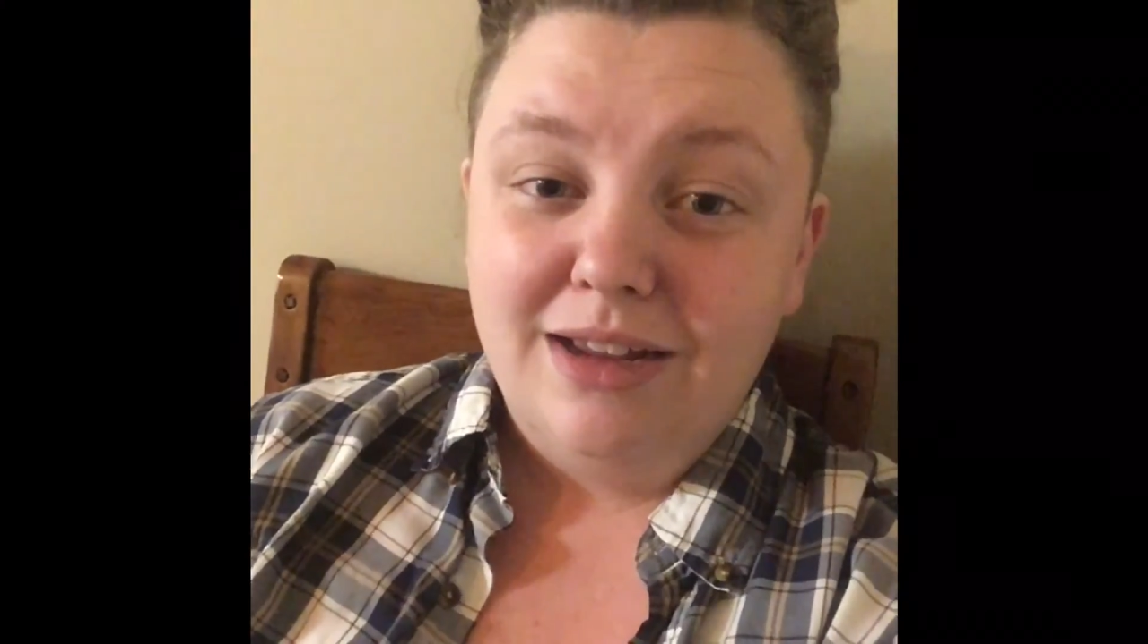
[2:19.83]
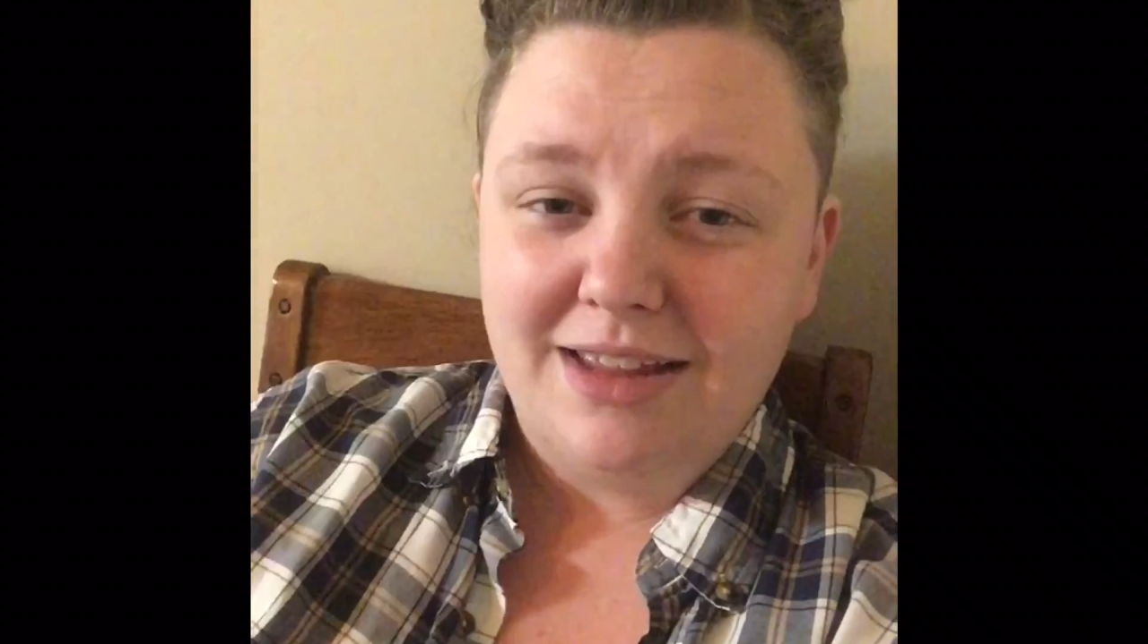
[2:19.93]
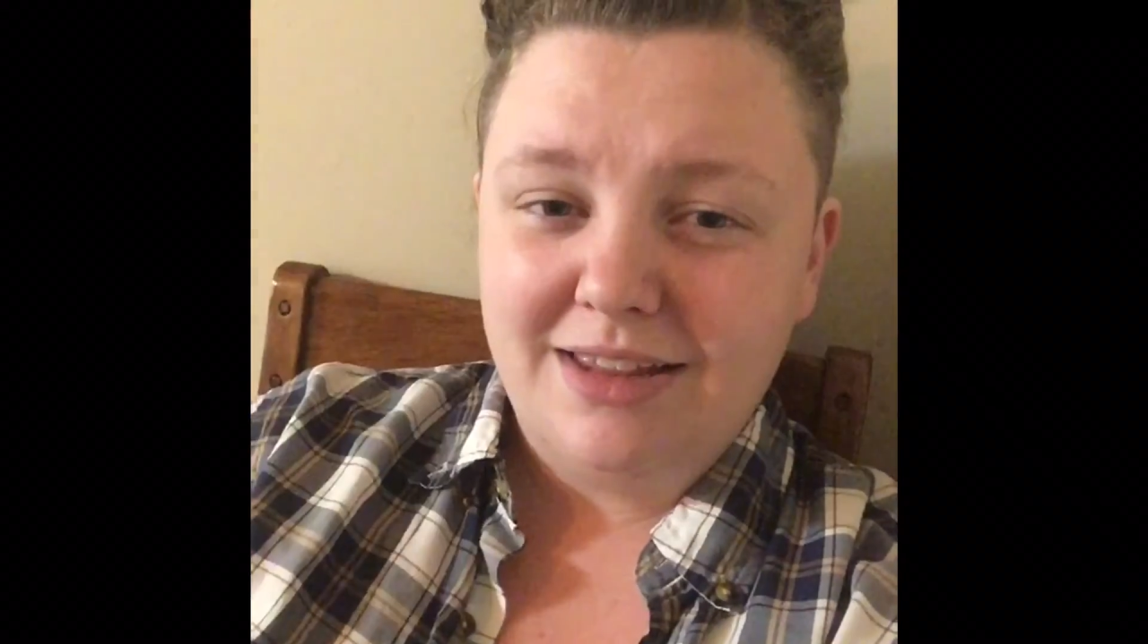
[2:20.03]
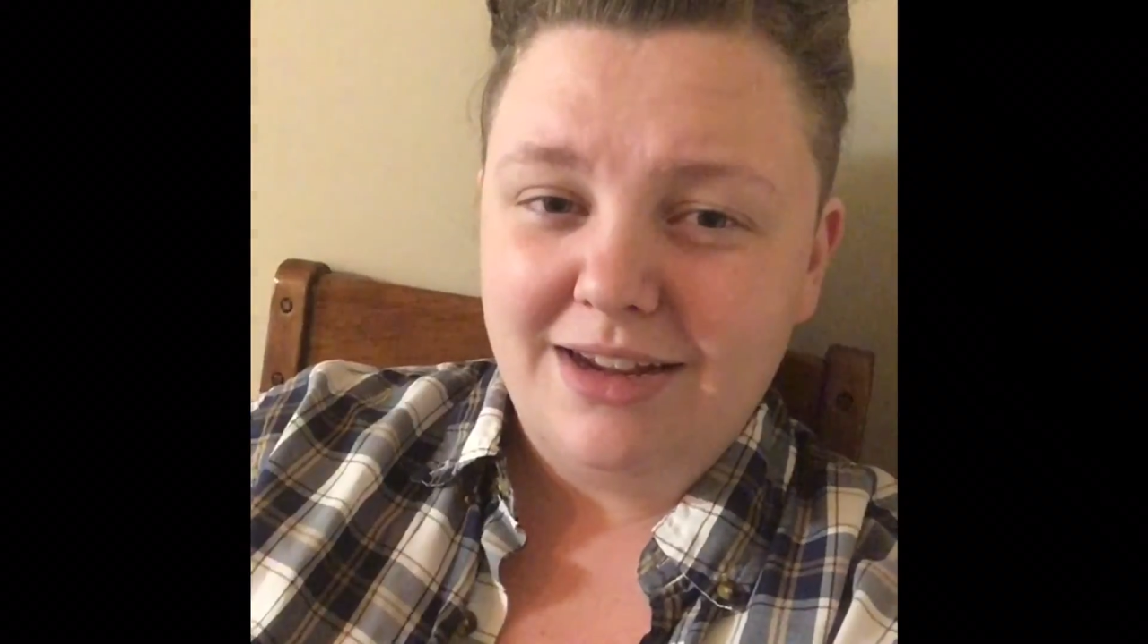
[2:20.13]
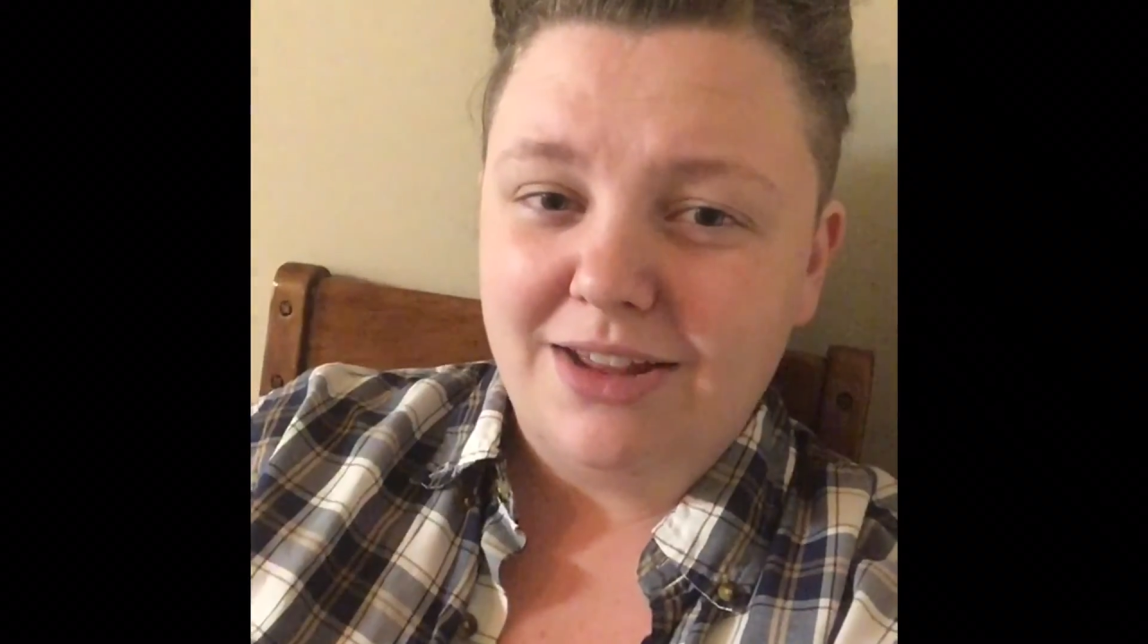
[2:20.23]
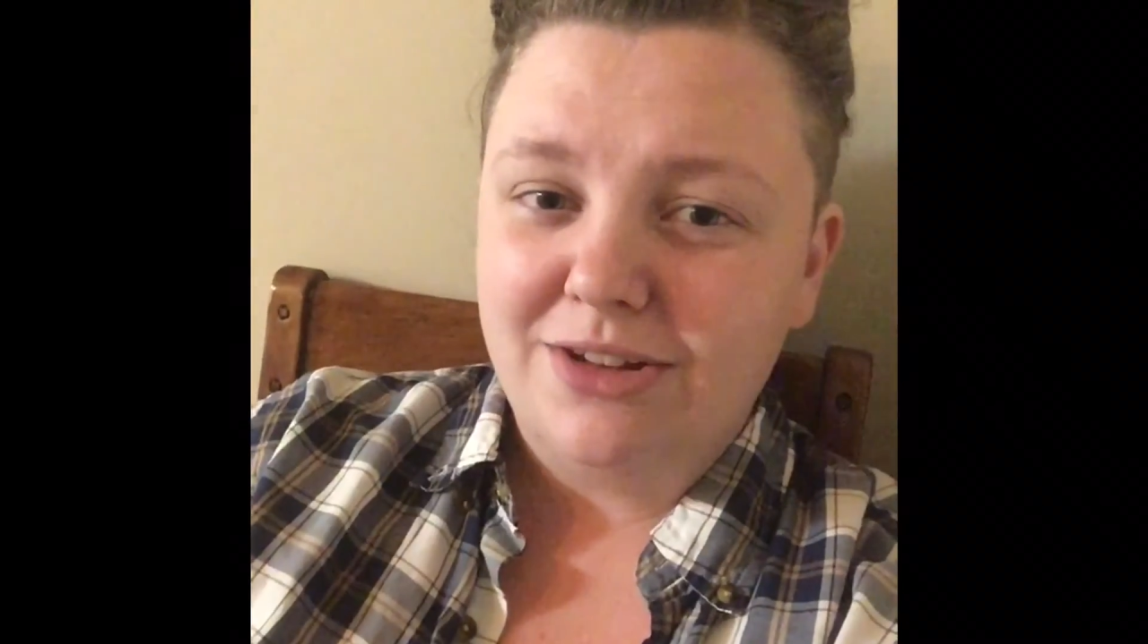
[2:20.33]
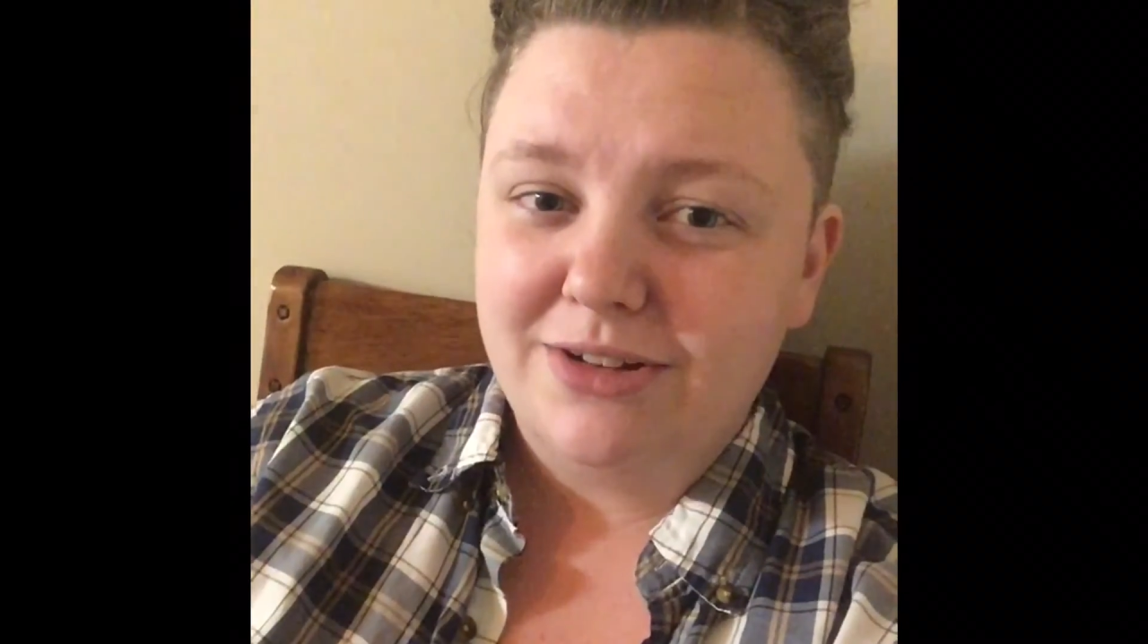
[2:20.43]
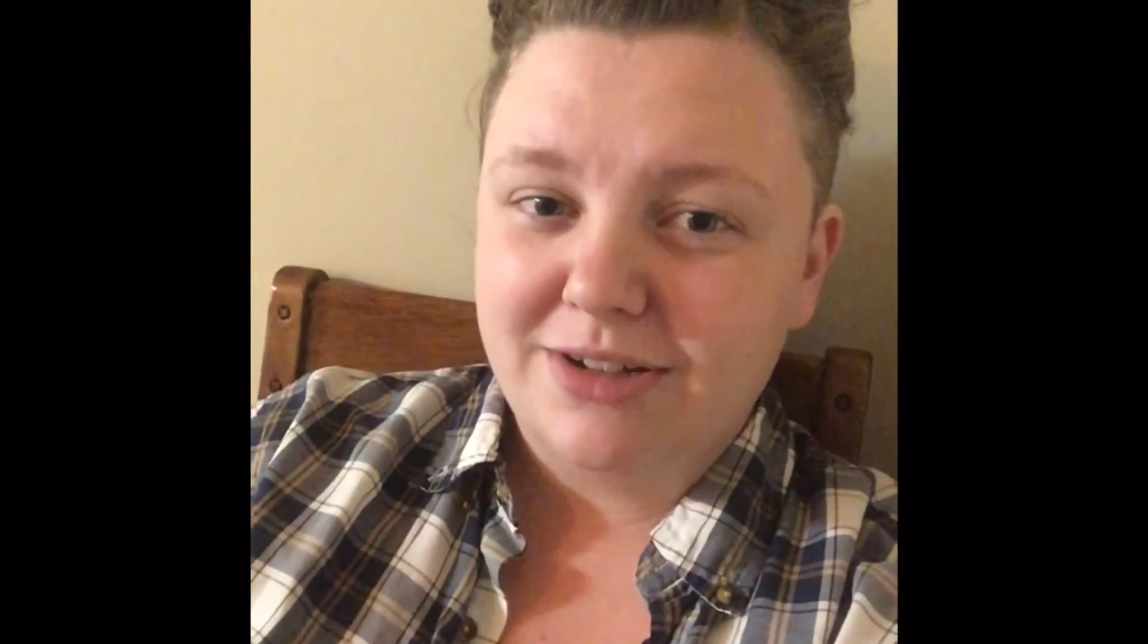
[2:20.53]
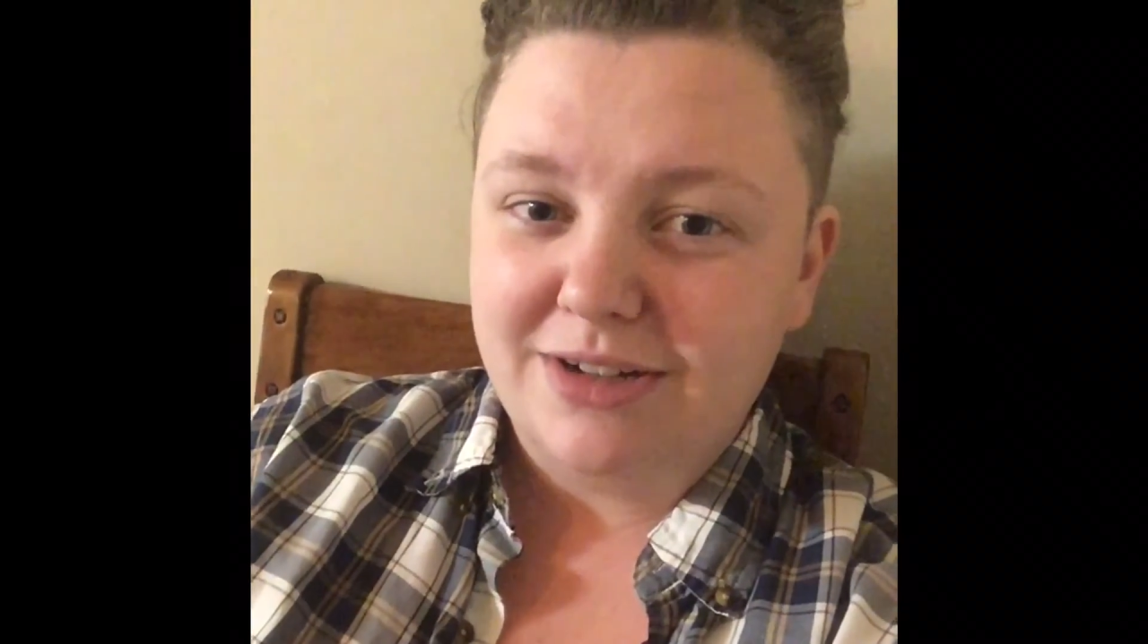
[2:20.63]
I think others are